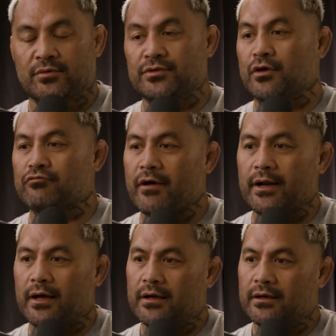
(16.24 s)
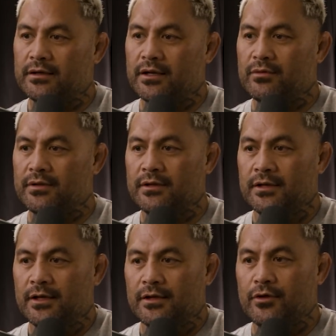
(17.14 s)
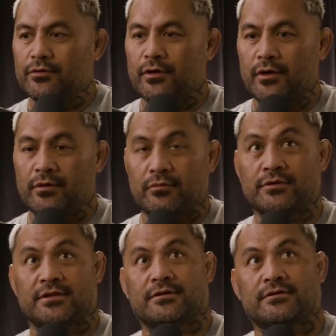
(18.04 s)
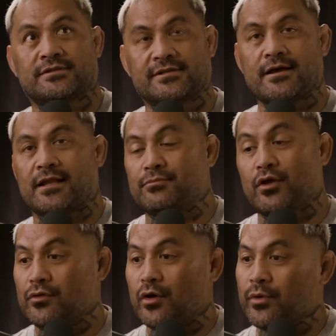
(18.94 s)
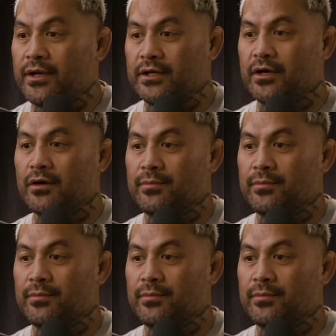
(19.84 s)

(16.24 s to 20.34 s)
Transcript: with no rudder, with a sail up, not knowing where to go.